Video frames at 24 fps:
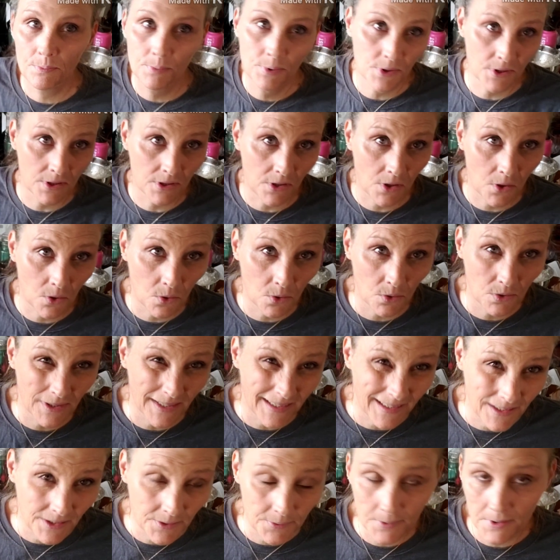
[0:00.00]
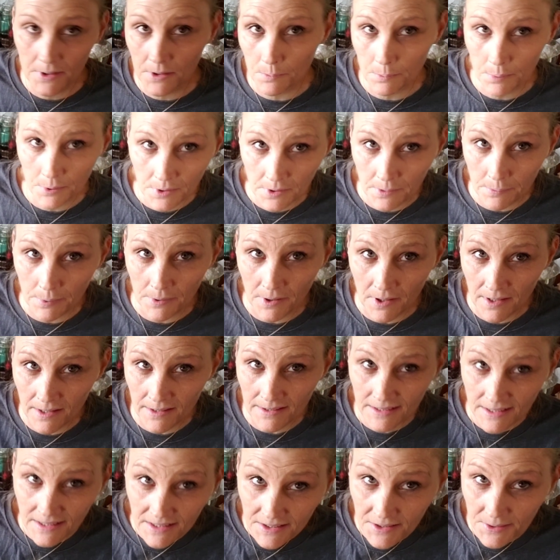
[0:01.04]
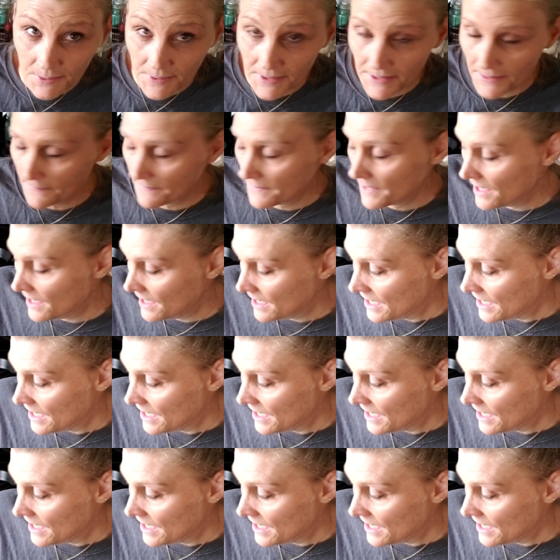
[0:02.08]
put cold into it or put a product into it.